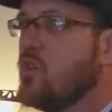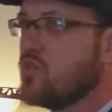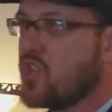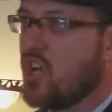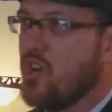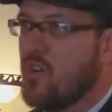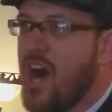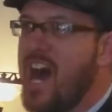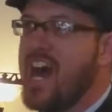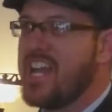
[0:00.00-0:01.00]
No, Joe,
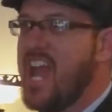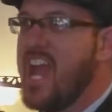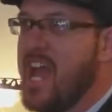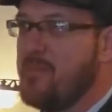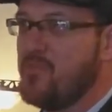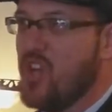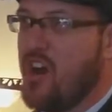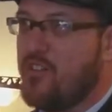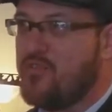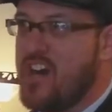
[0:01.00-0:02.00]
I am
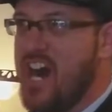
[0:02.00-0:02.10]
your